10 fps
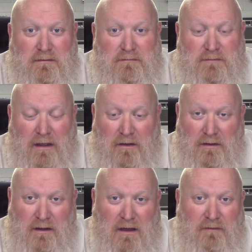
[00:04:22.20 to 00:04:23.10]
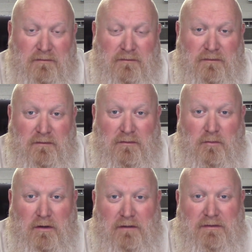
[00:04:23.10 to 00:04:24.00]
Now, a lot of, from
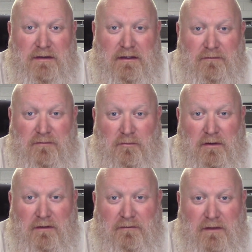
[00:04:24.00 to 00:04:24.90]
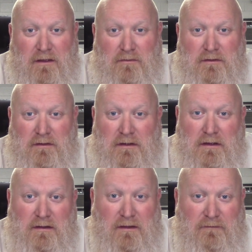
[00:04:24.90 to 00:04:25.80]
what I've seen and from what I've found,
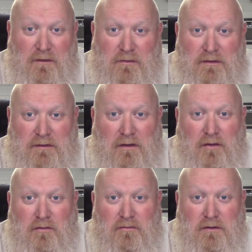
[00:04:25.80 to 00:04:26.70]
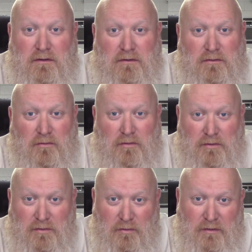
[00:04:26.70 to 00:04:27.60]
they focus on your
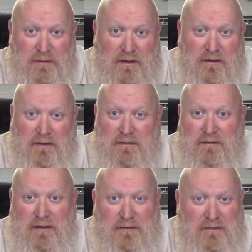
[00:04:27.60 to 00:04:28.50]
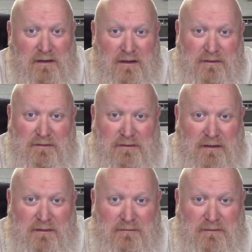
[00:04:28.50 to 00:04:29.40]
tourist areas and your college
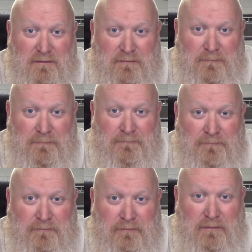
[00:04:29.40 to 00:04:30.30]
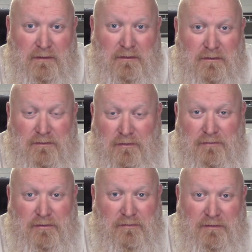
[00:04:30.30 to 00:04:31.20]
towns. Because those
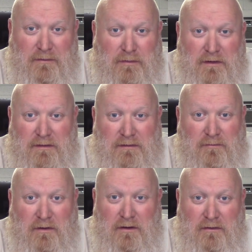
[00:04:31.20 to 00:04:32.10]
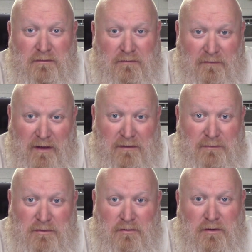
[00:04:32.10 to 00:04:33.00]
are usually places where the vast
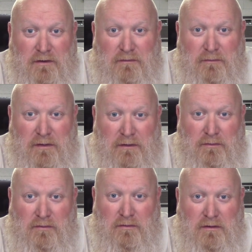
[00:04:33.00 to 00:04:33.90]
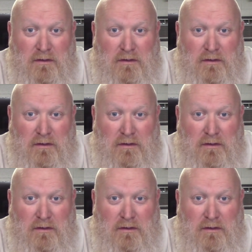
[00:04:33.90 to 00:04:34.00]
majority of the people